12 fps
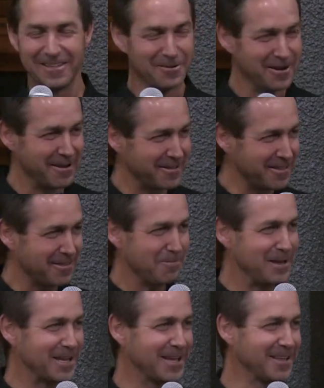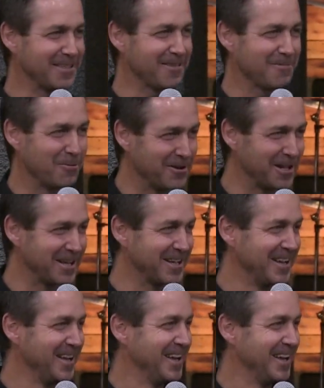whoever's speaking this morning.